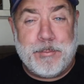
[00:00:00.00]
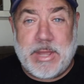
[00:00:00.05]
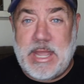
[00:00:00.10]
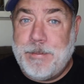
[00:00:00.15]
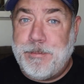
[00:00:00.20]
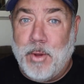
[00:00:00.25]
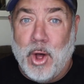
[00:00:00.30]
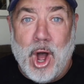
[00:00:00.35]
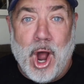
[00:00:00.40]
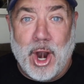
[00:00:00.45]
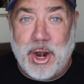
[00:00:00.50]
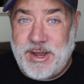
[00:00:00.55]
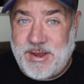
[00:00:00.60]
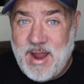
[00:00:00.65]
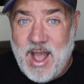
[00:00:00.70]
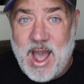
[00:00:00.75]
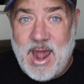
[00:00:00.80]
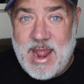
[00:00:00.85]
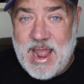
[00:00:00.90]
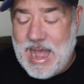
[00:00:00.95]
people are
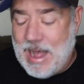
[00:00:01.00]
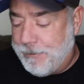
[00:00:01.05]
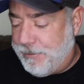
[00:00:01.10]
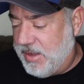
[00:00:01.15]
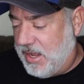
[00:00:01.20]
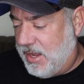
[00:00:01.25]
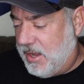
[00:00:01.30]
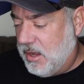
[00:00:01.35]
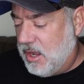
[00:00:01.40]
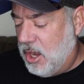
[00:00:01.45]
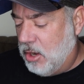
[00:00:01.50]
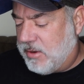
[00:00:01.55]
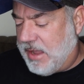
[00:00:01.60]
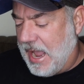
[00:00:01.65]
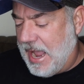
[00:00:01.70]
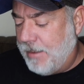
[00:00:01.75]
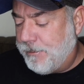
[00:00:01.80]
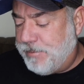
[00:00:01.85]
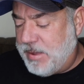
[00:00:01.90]
not happy, okay?